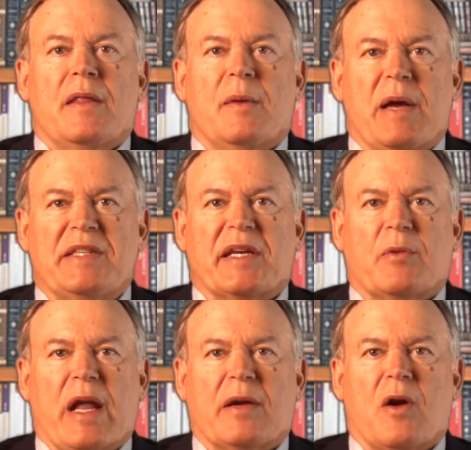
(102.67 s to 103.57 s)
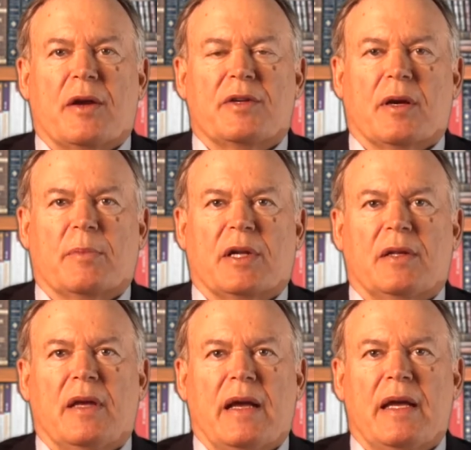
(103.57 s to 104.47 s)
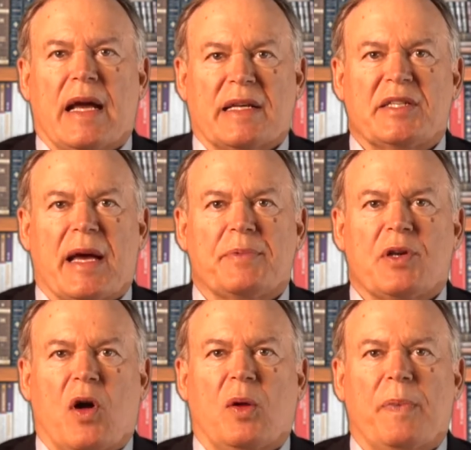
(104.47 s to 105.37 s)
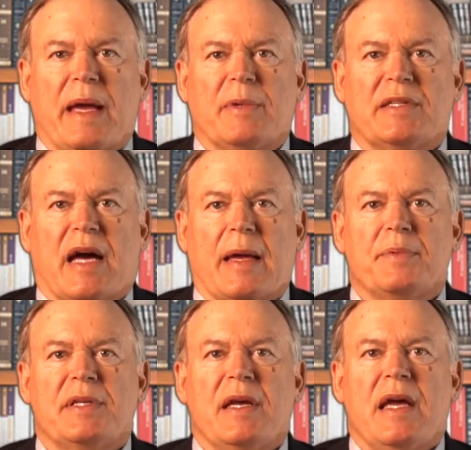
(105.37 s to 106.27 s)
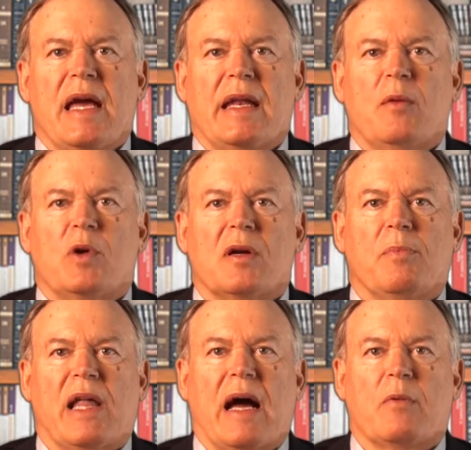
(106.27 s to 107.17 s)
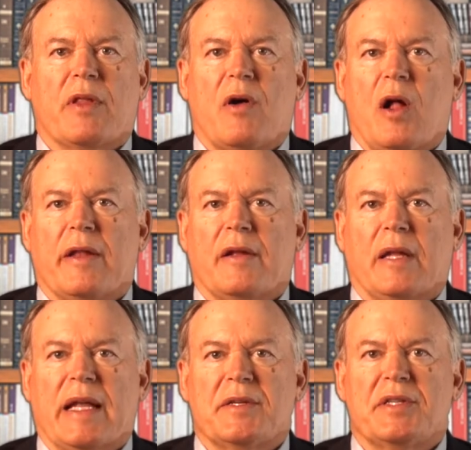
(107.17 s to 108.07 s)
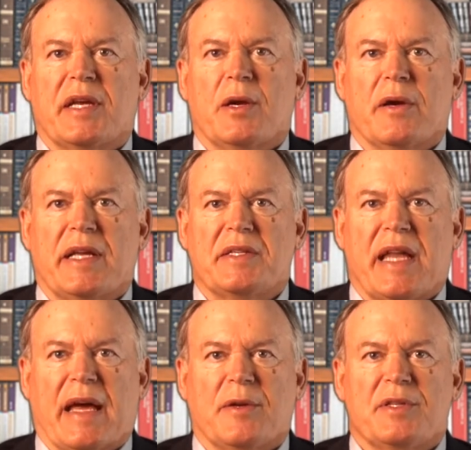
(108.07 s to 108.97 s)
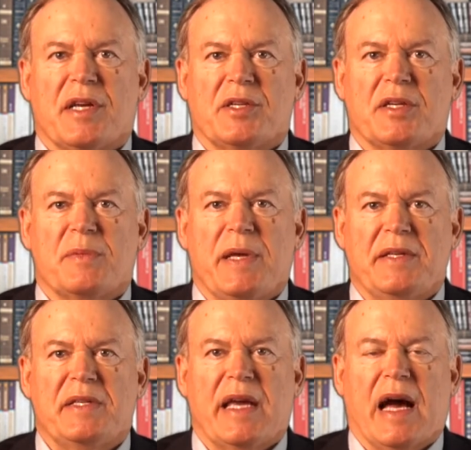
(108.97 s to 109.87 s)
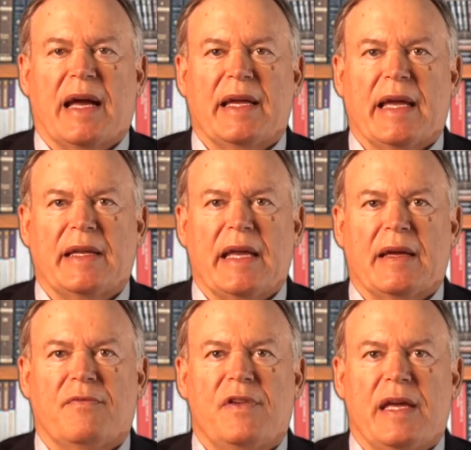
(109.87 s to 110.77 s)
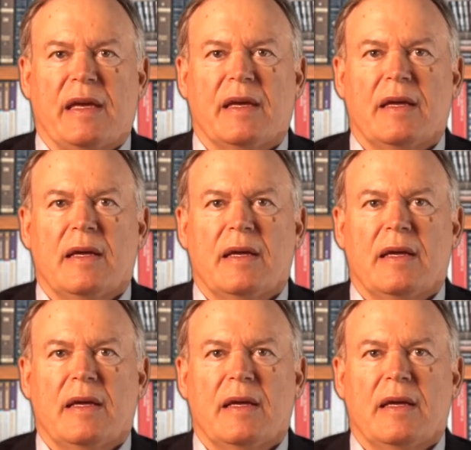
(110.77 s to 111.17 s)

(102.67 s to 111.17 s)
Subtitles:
The basic credit card terminal accepts all payment types, and it will comply with all the latest security standards such as PCI and EMV.